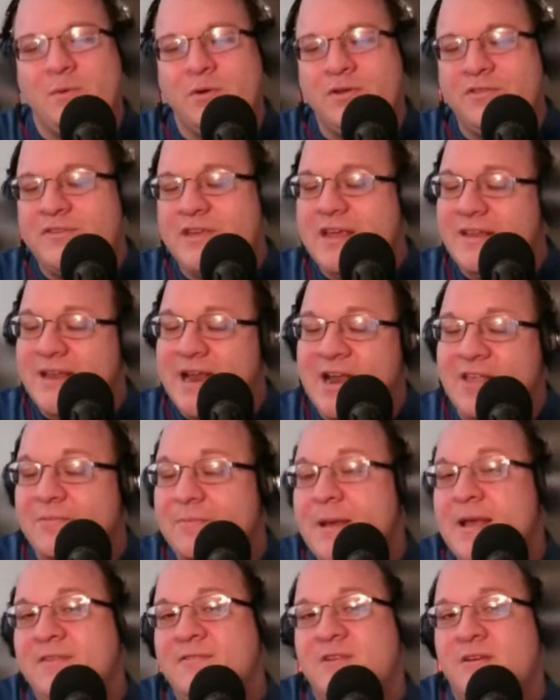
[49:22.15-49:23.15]
Once again, that
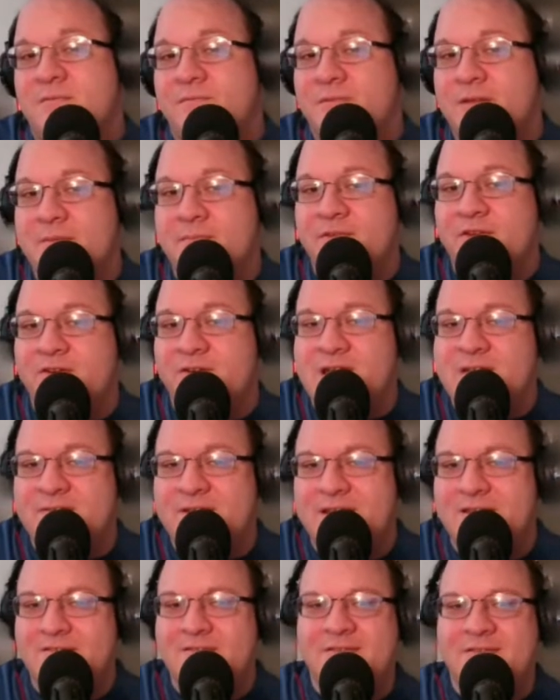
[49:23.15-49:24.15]
is based on flimsier
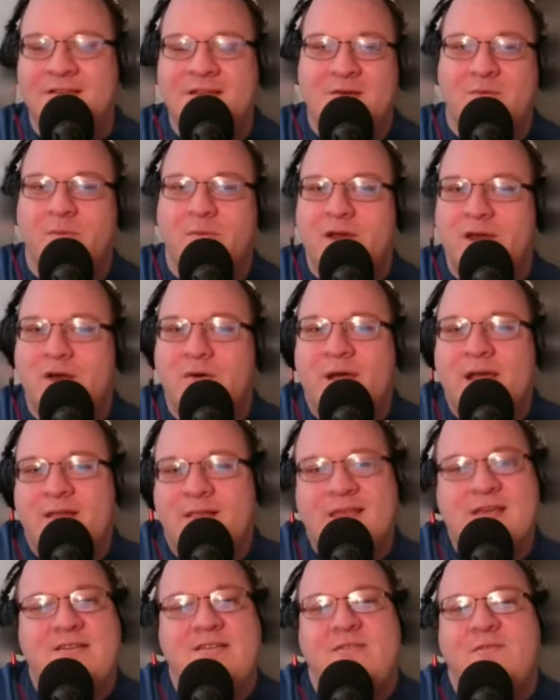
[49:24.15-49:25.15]
evidence. We know a
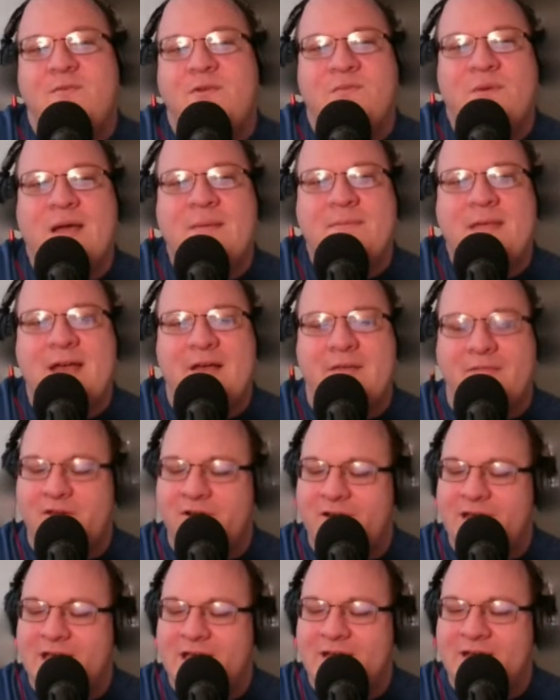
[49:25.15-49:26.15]
legion was wiped out.
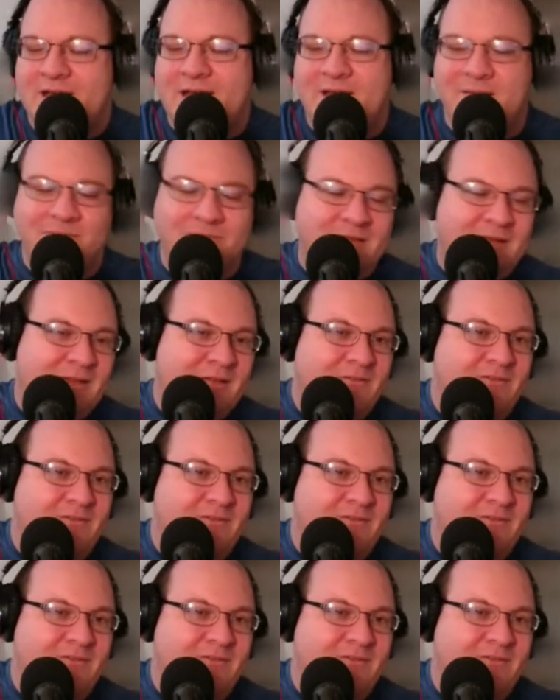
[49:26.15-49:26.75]
They're not named.